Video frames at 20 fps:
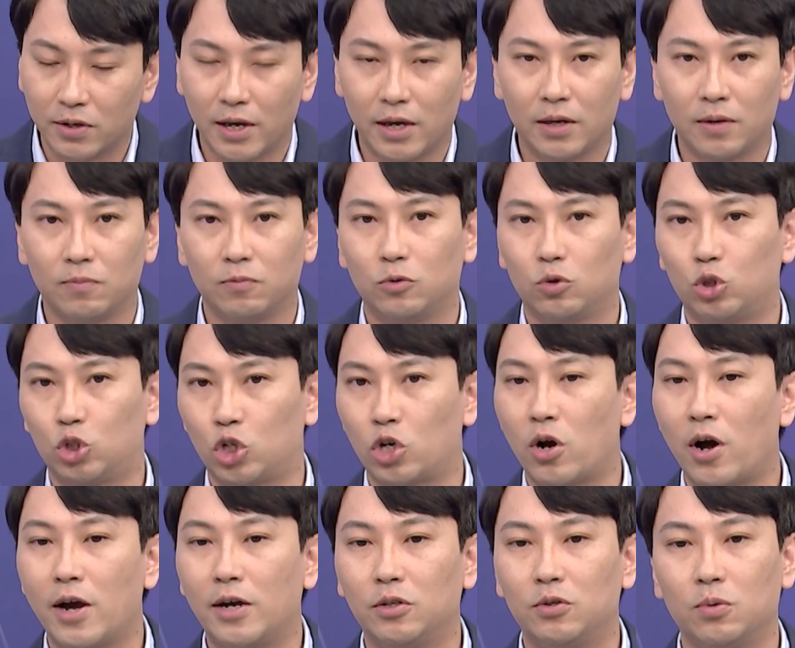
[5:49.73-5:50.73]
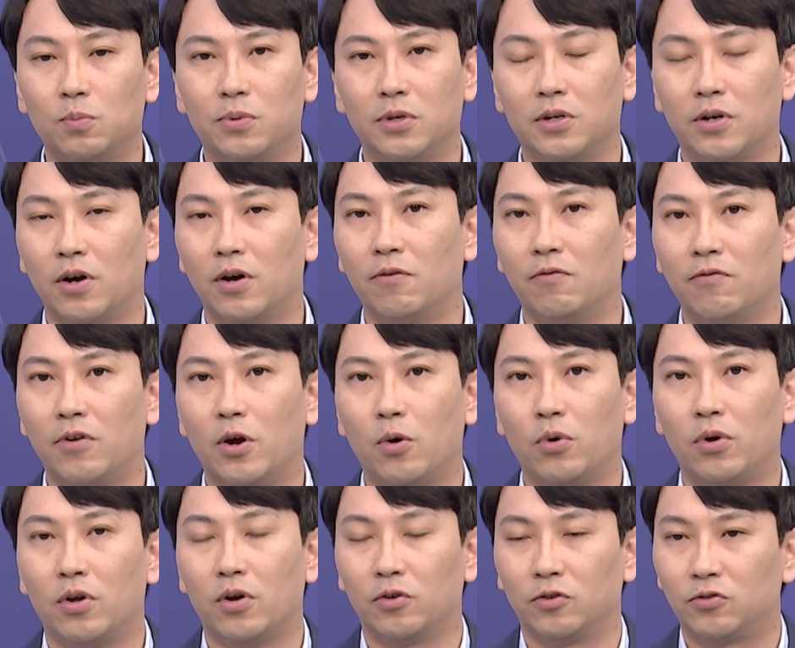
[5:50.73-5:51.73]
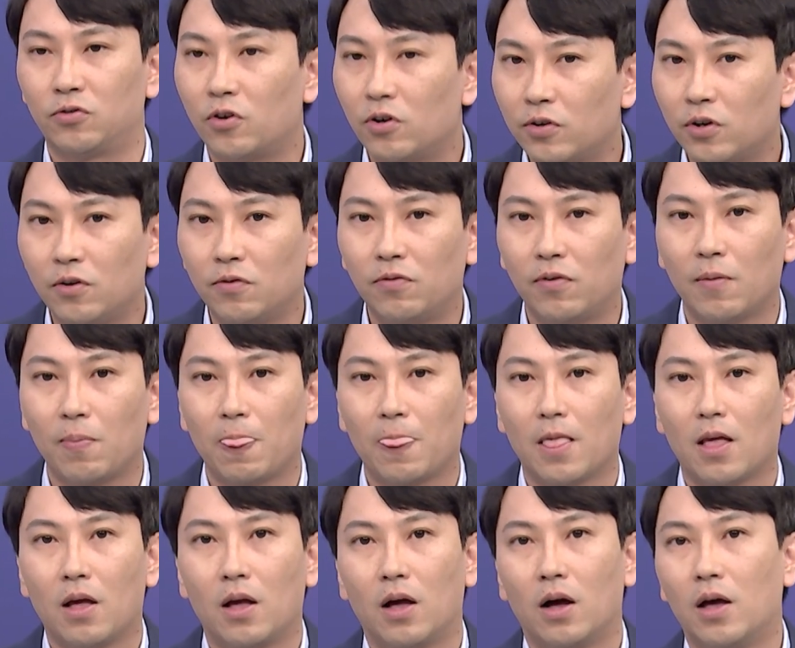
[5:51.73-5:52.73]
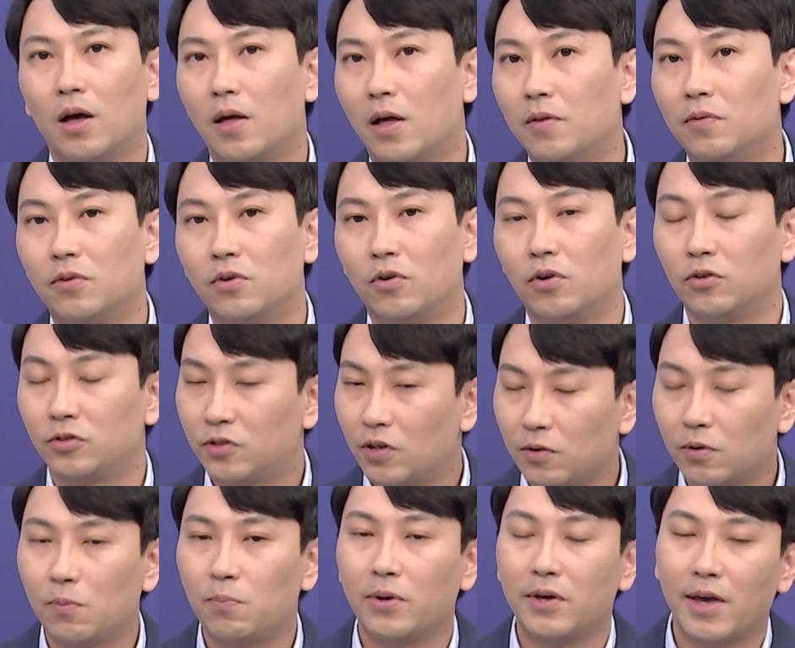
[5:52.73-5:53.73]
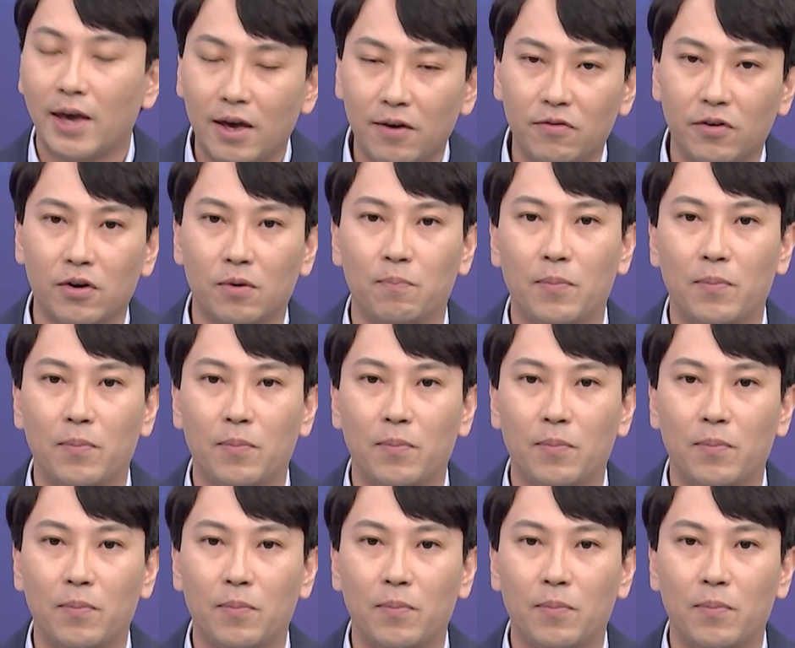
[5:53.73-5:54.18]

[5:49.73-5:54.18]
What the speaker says: They try to become very assertive, and their assertive behavior